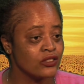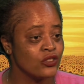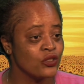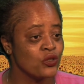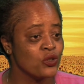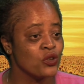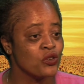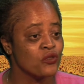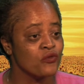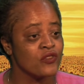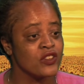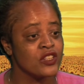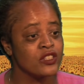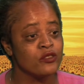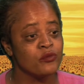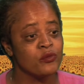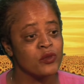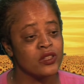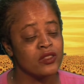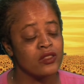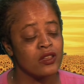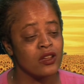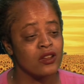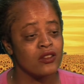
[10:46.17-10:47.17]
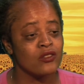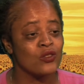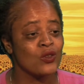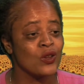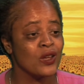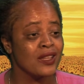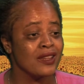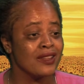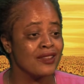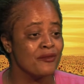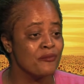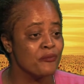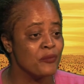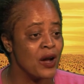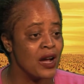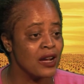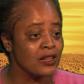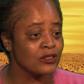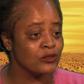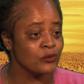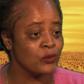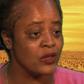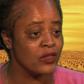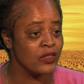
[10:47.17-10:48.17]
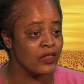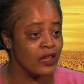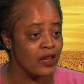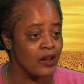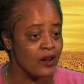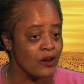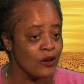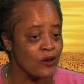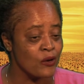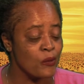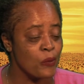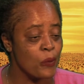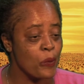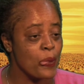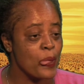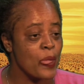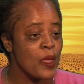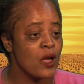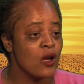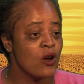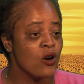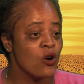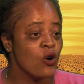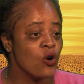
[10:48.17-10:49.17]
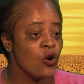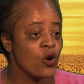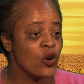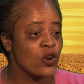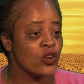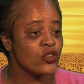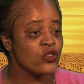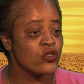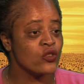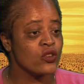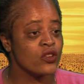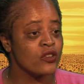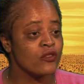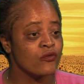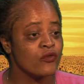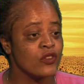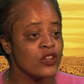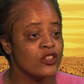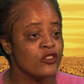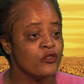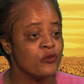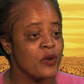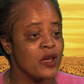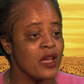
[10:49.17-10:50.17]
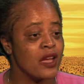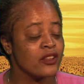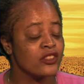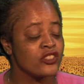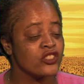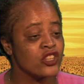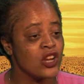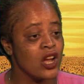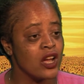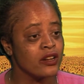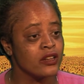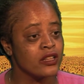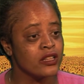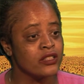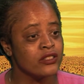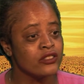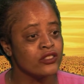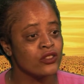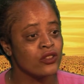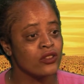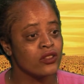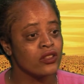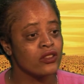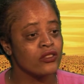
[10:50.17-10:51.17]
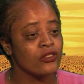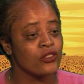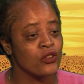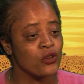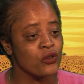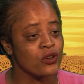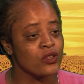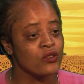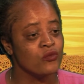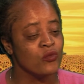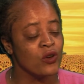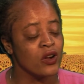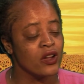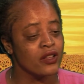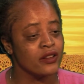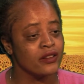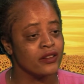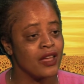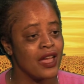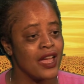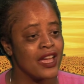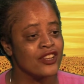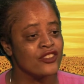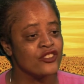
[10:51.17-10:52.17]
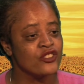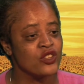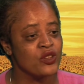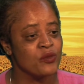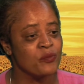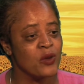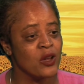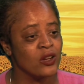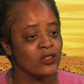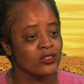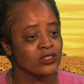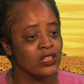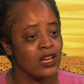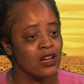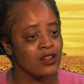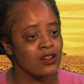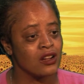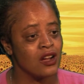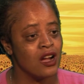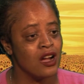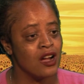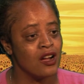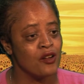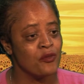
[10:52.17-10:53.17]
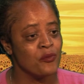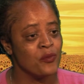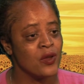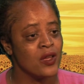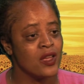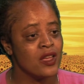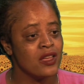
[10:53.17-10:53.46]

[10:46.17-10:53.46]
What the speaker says: You can reach me there. You can inbox me there. Or you can reach me at shawneece31@gmail.com.